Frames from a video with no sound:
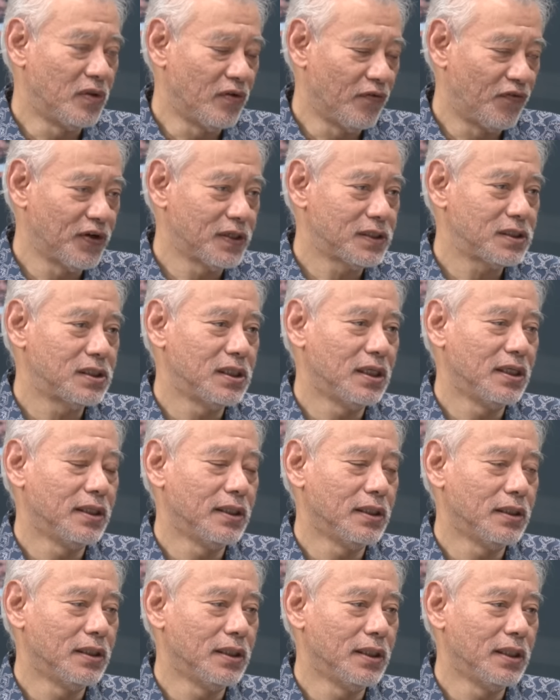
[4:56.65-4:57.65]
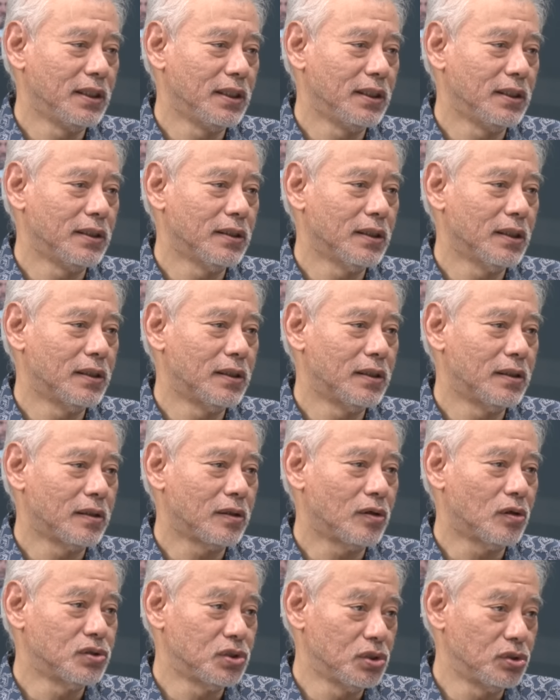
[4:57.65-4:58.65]
first the
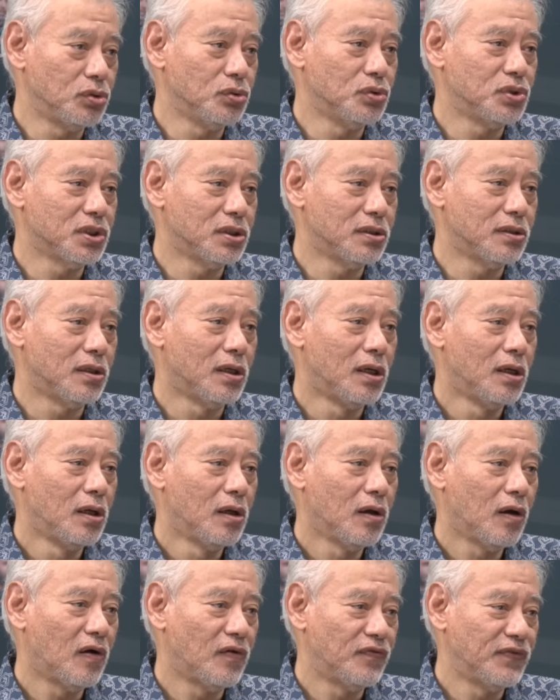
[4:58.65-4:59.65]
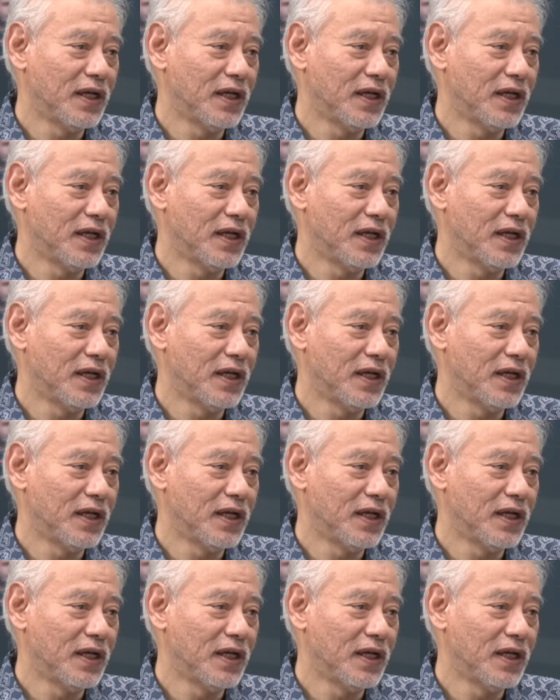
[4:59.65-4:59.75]
Constitution of